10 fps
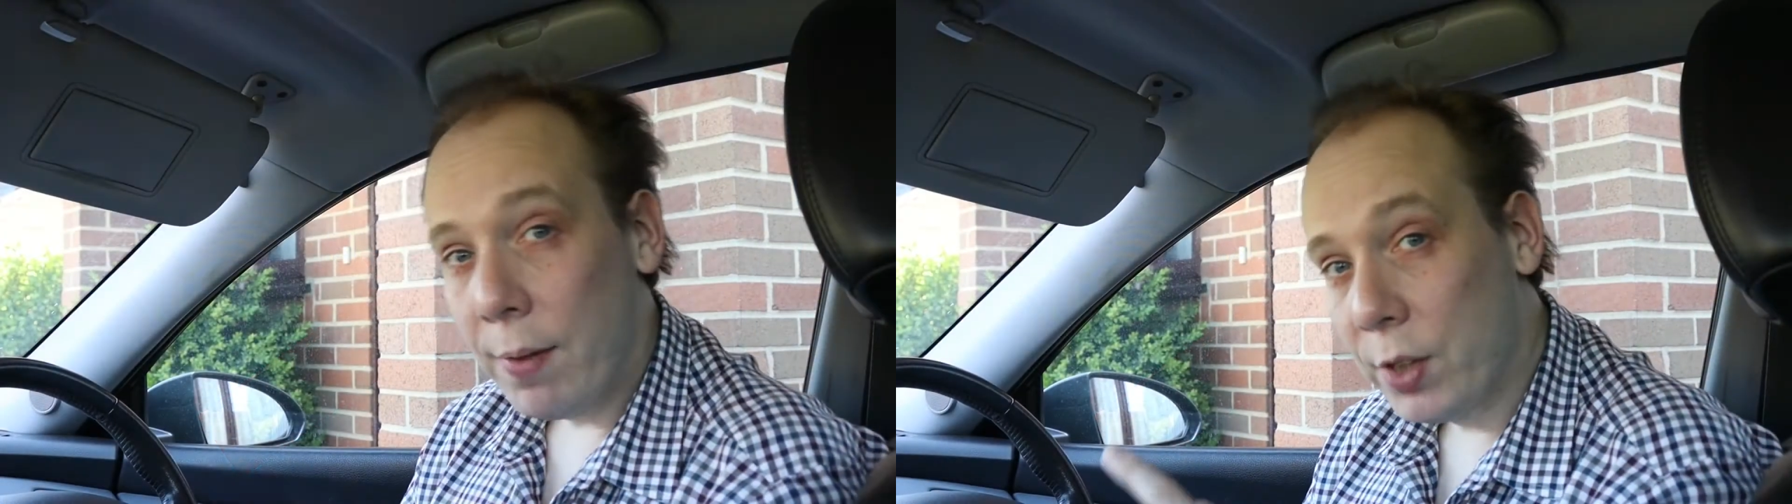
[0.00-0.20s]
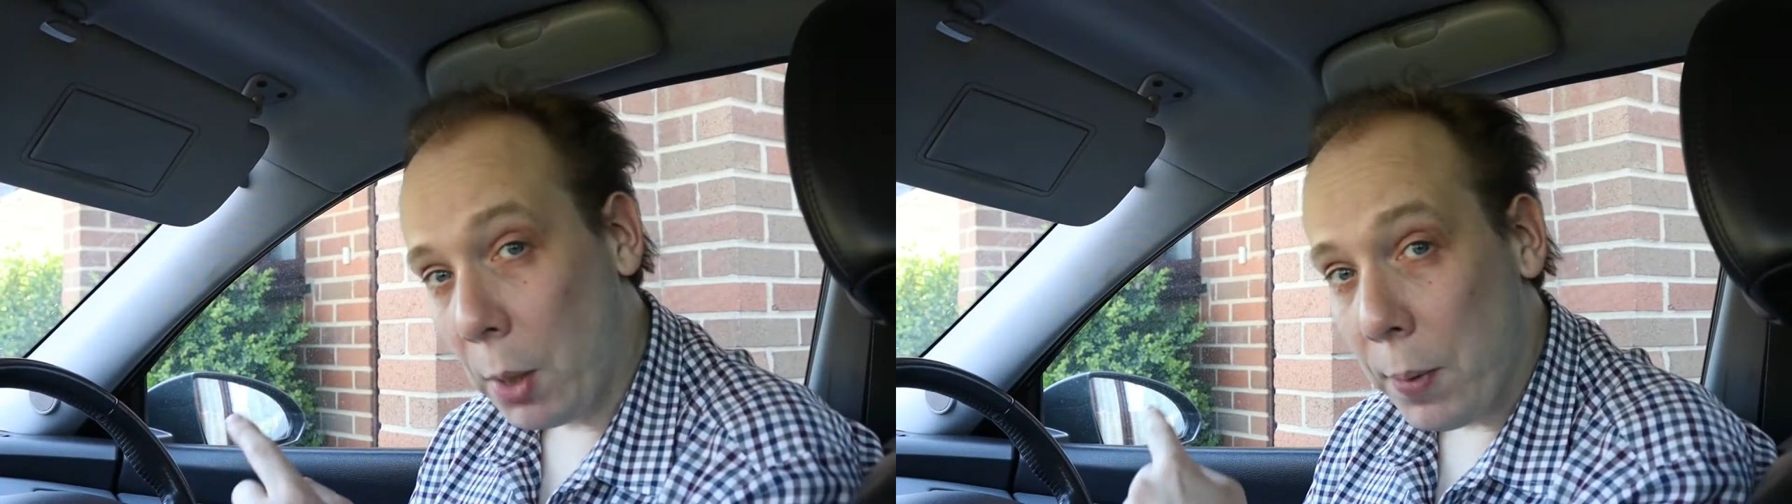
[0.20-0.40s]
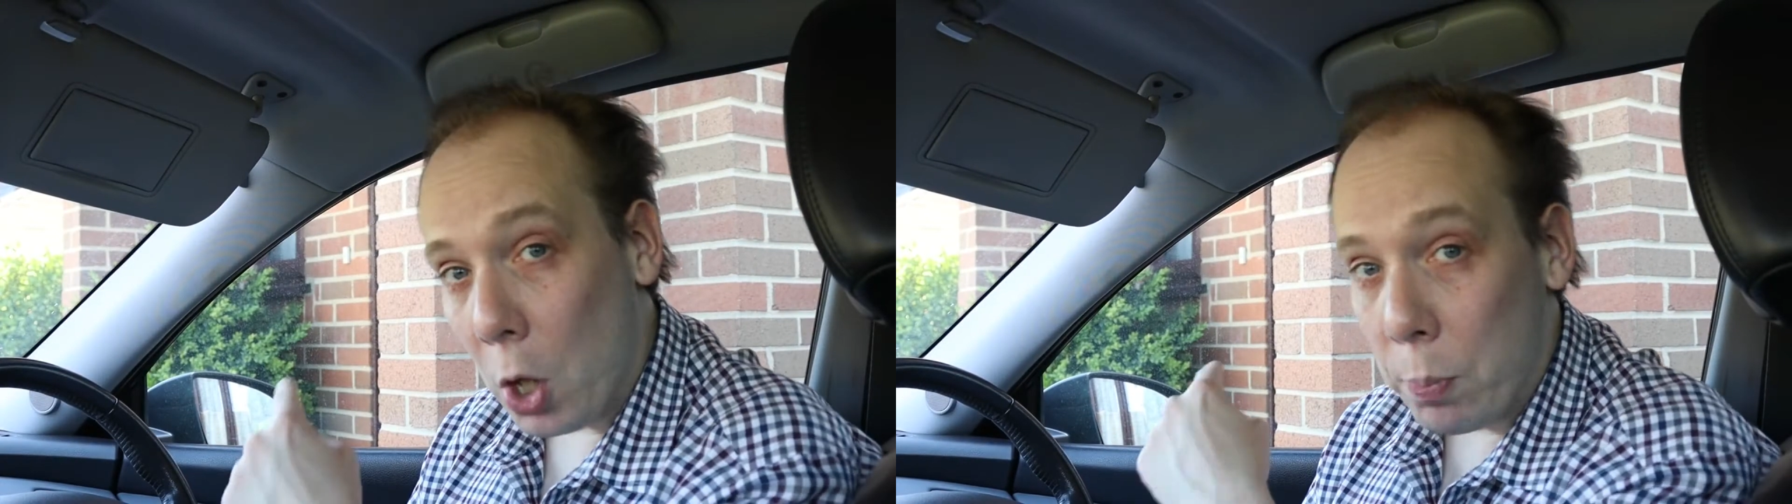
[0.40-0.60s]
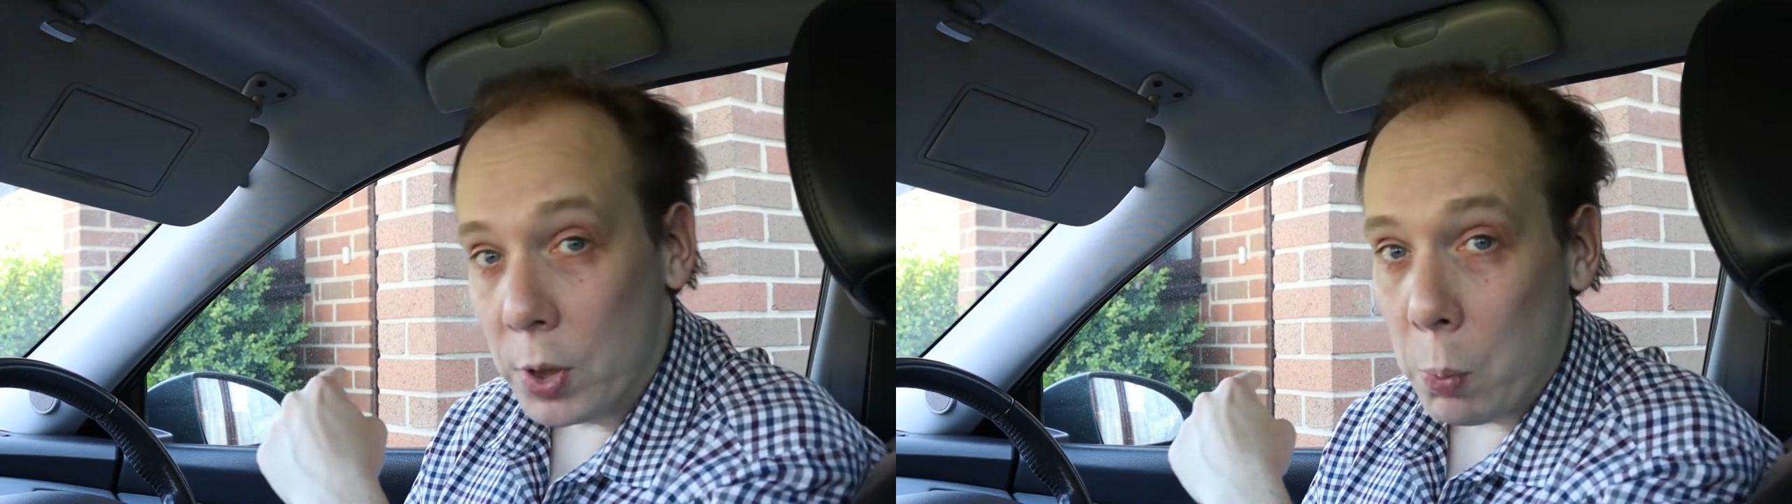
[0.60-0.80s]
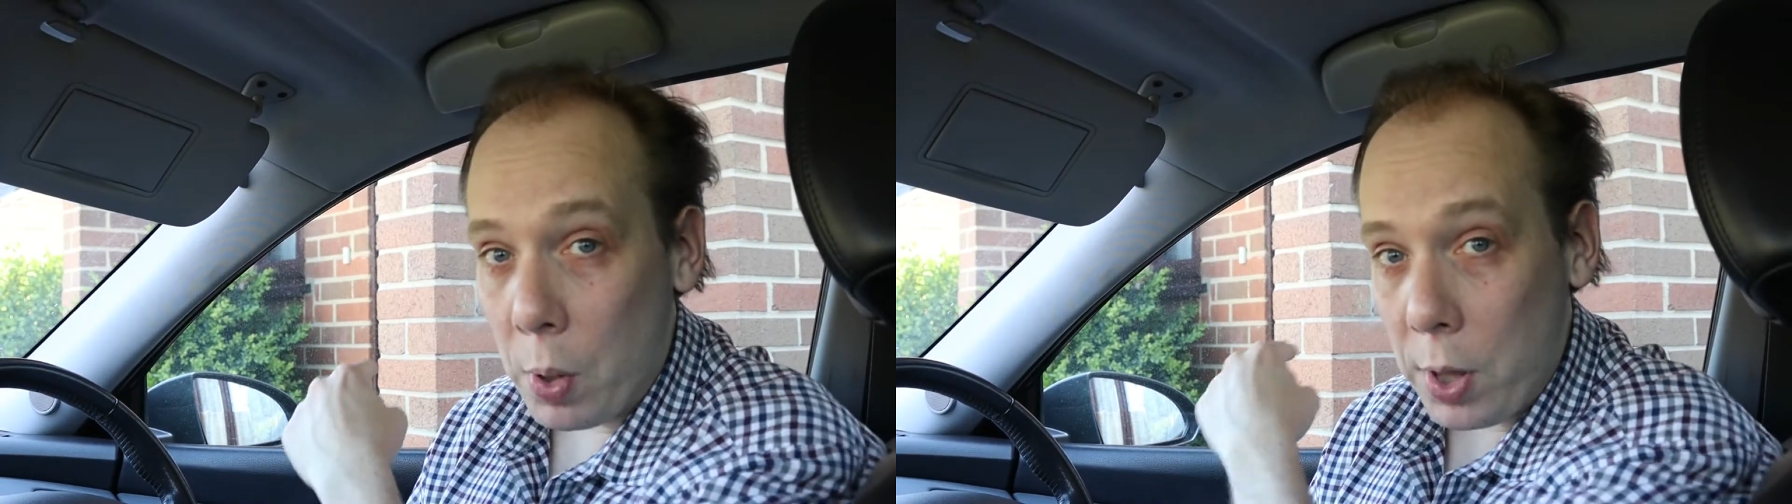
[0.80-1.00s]
if someone
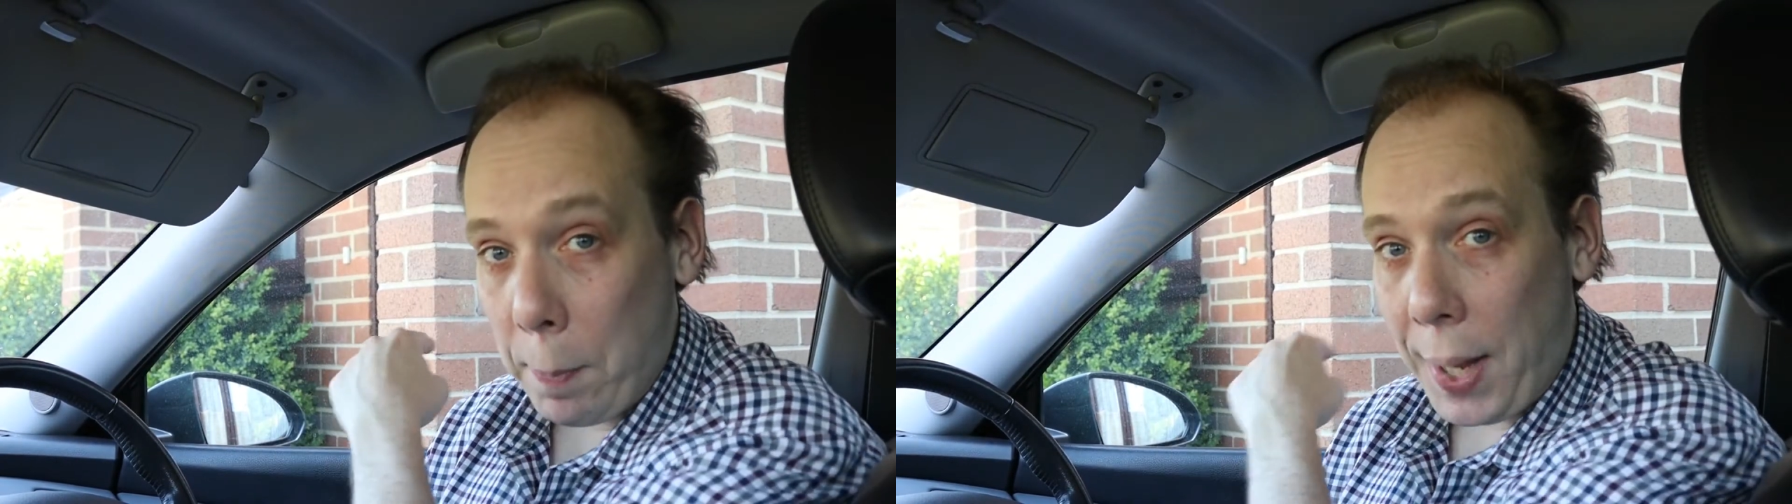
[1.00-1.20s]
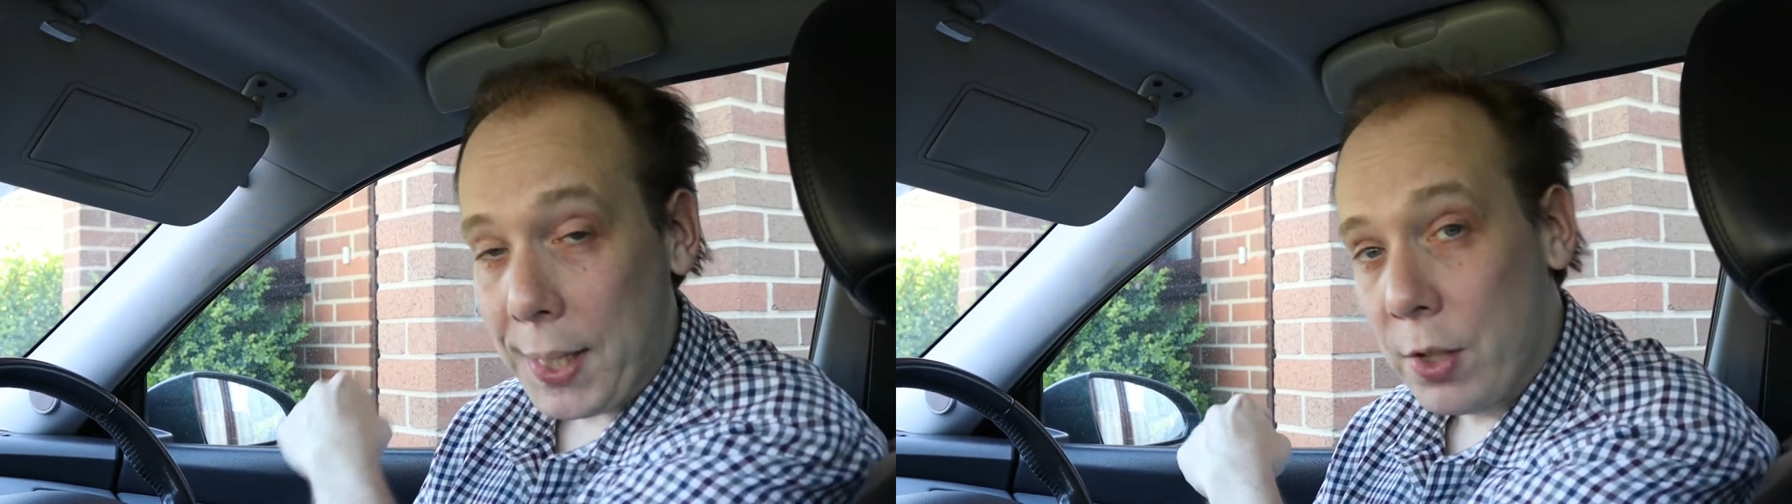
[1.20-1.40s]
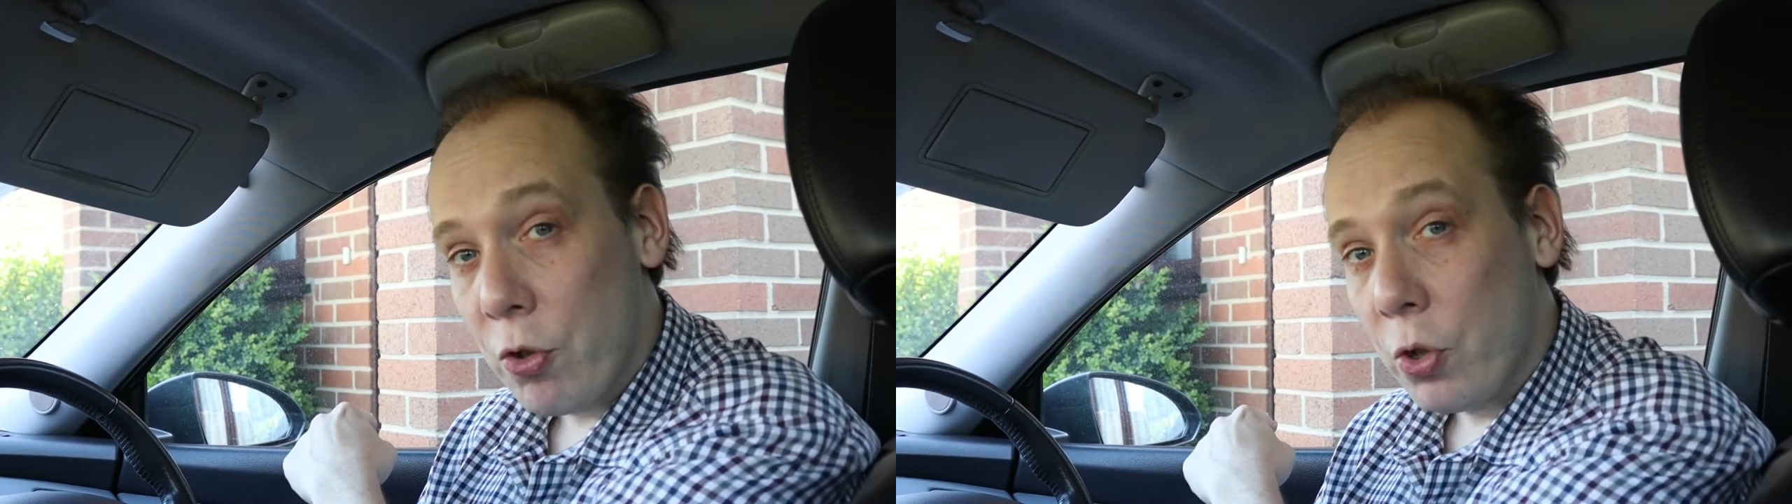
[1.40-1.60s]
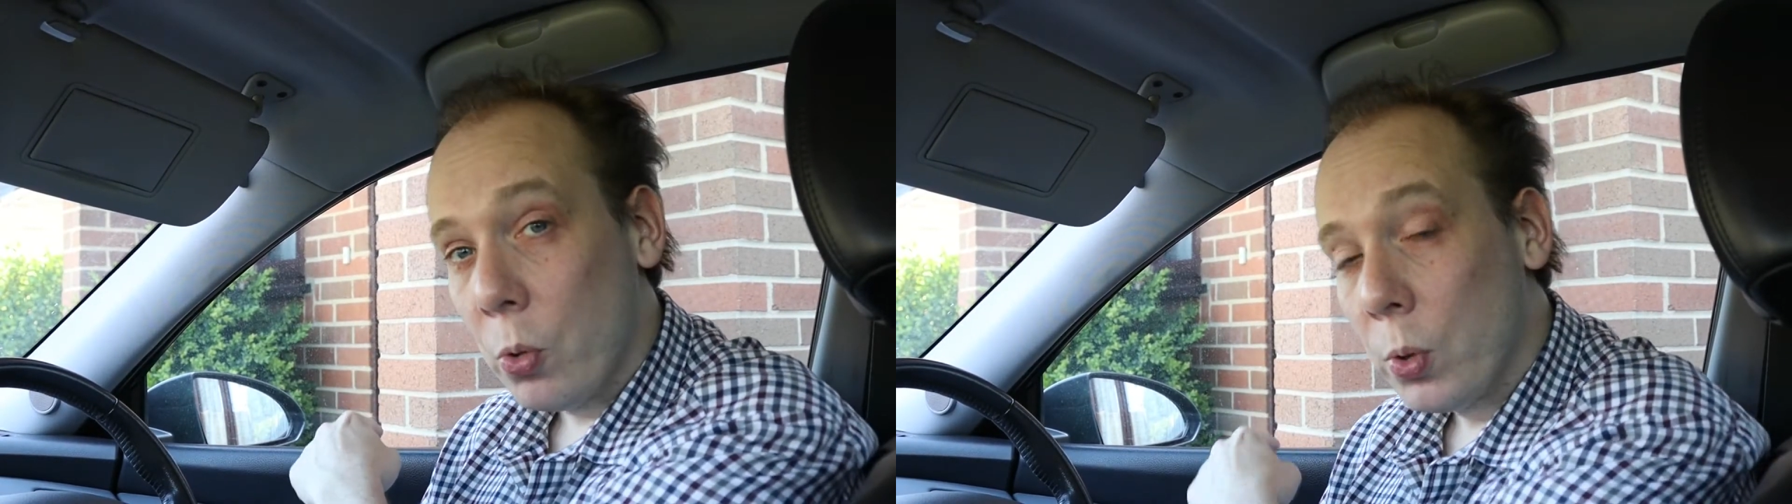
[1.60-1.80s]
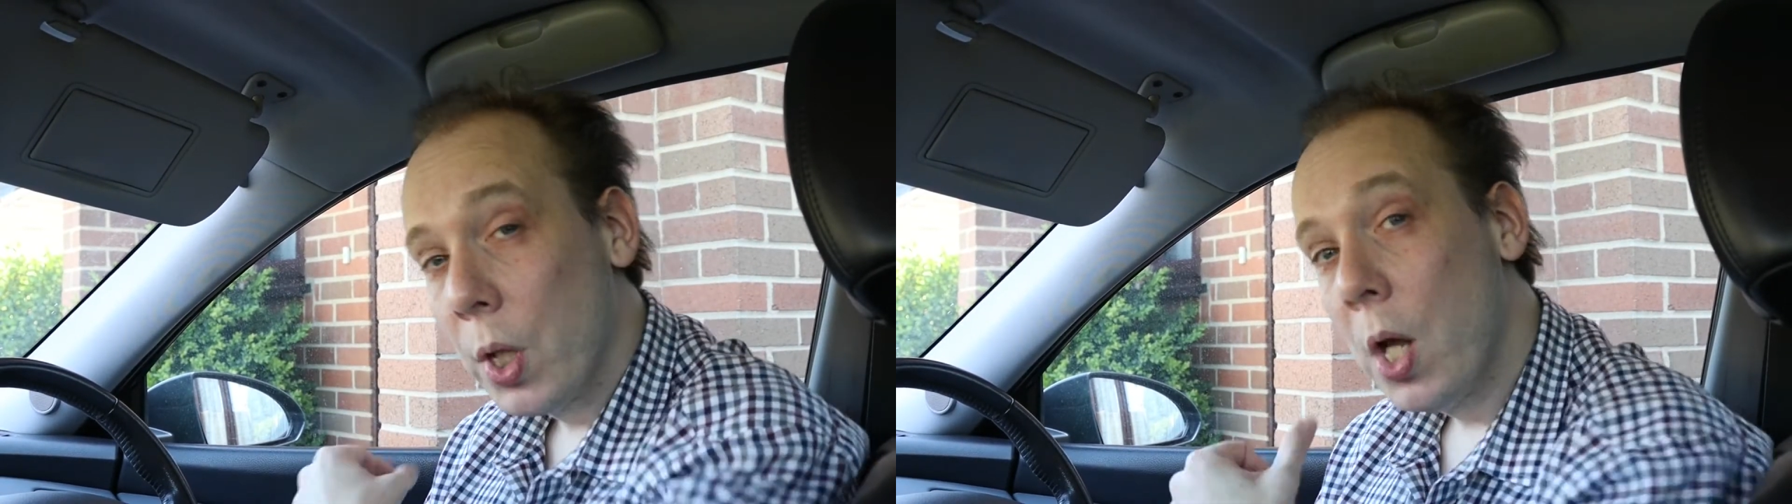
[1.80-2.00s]
opens one of the passenger
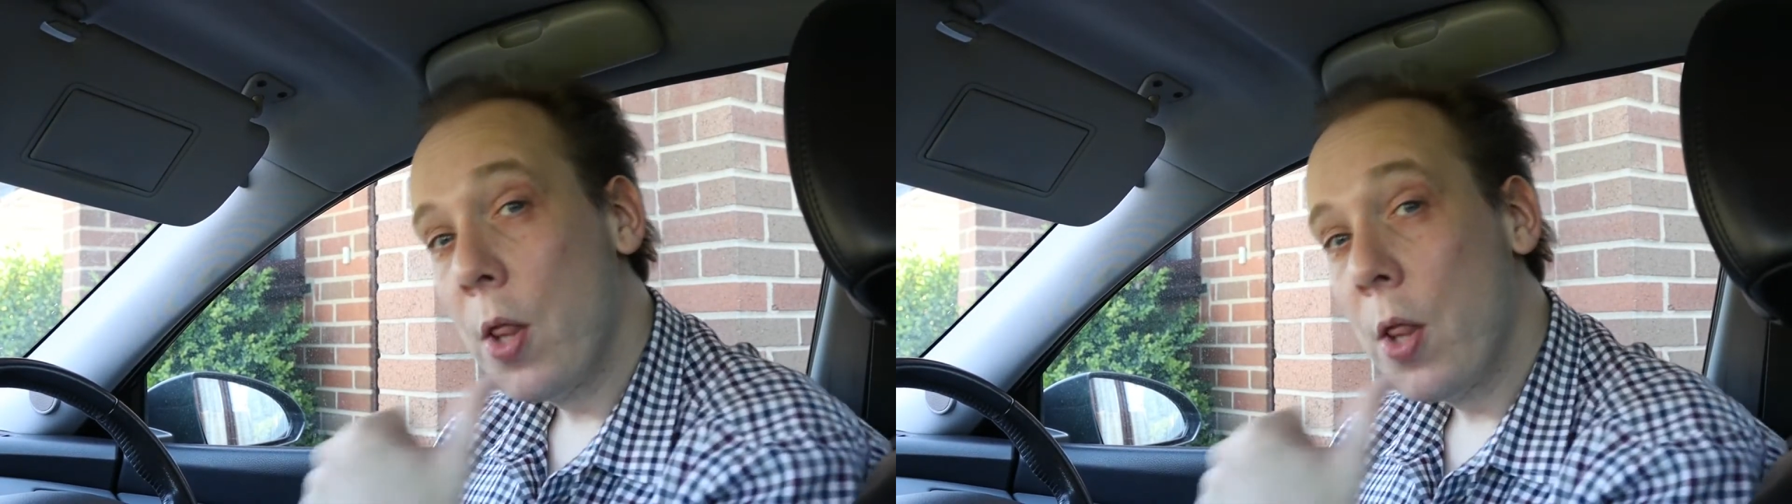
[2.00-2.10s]
doors,